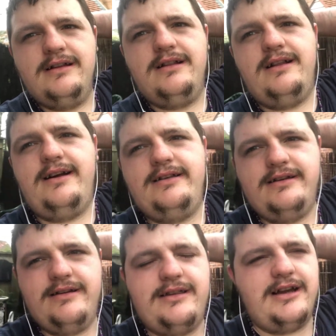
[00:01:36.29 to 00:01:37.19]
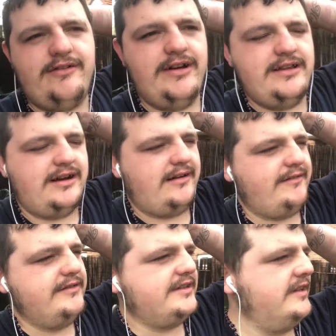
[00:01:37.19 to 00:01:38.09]
like you're decorating your
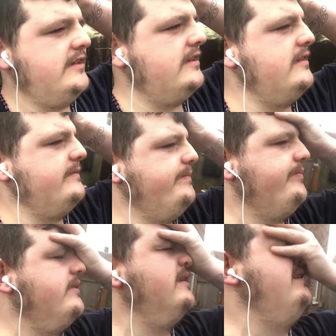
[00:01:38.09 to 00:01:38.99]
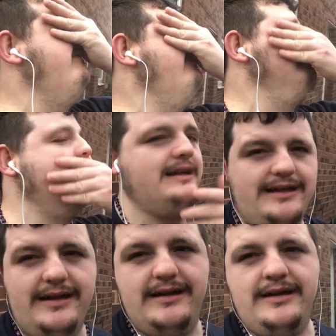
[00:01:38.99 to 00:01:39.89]
house about that.